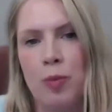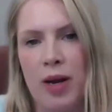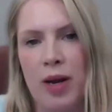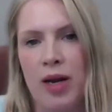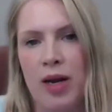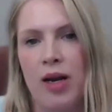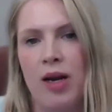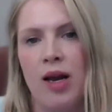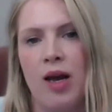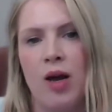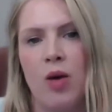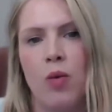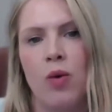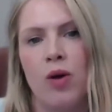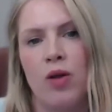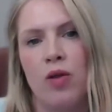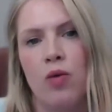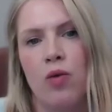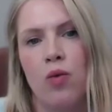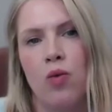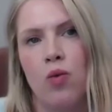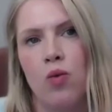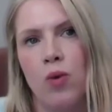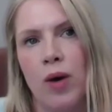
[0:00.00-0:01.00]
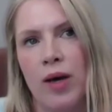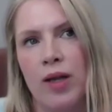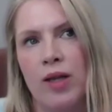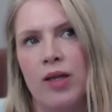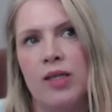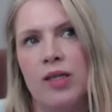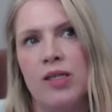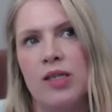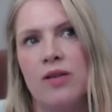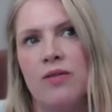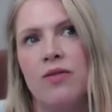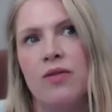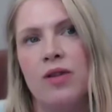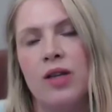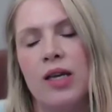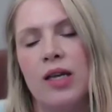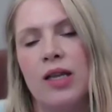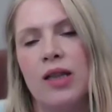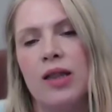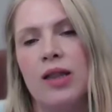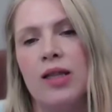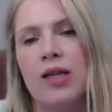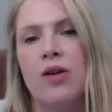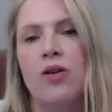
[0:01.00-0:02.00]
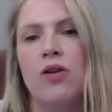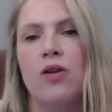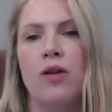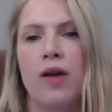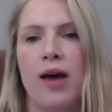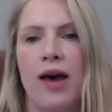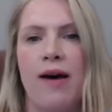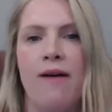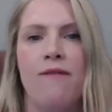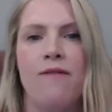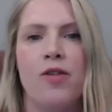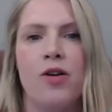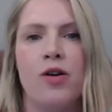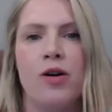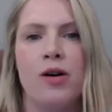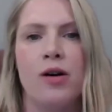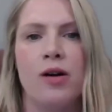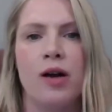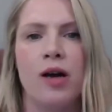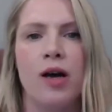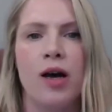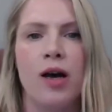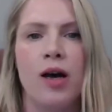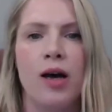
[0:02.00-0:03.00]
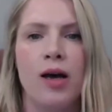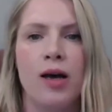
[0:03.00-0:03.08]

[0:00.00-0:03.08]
payday with relatively little effort